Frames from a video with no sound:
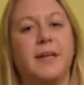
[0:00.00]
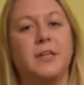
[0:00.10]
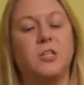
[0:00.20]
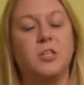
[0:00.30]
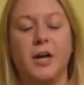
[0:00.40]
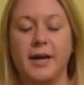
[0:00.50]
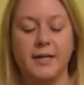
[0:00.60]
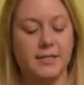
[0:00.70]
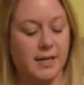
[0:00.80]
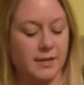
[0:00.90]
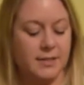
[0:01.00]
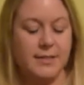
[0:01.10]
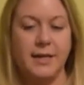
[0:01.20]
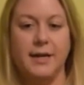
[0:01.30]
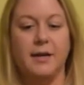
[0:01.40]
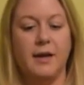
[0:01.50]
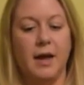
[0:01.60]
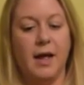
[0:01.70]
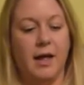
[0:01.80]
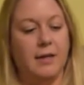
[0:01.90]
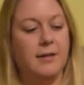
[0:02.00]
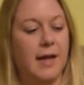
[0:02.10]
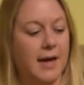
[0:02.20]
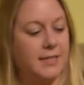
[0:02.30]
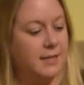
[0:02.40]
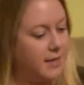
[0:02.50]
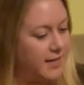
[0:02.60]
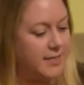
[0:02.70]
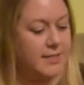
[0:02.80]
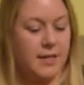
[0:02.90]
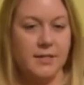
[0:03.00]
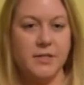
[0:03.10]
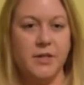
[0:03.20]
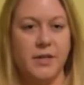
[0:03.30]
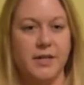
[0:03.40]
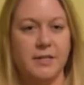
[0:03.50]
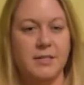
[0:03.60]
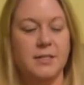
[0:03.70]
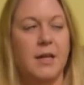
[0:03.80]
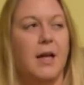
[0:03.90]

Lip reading: a giant Zelda day. Lots and lots of Zelda goodies.